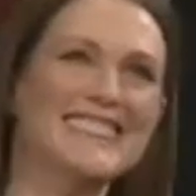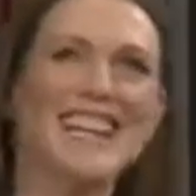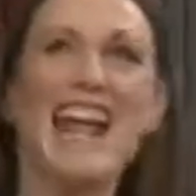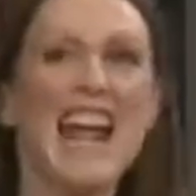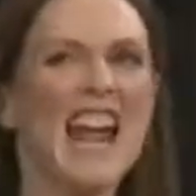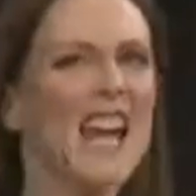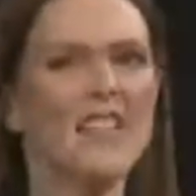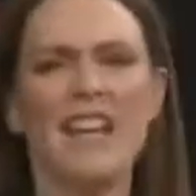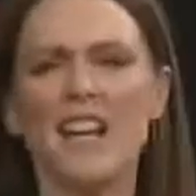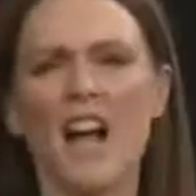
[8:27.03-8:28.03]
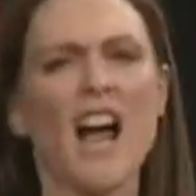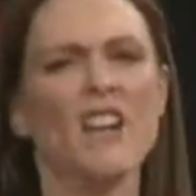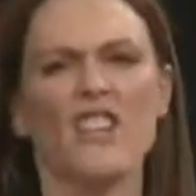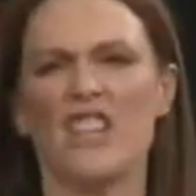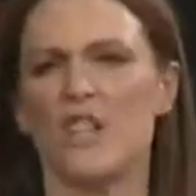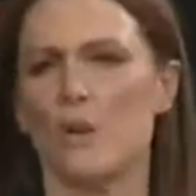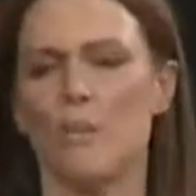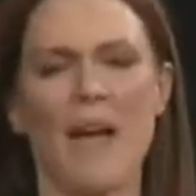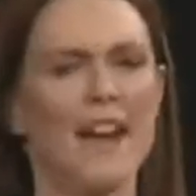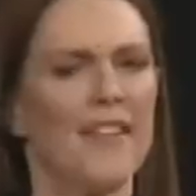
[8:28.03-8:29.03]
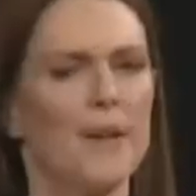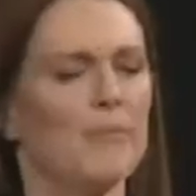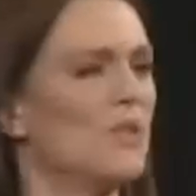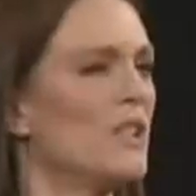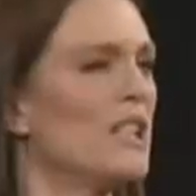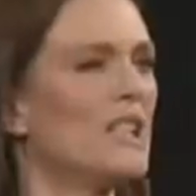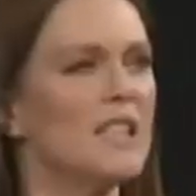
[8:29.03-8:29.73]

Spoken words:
hey, I don't think you were bad in that movie.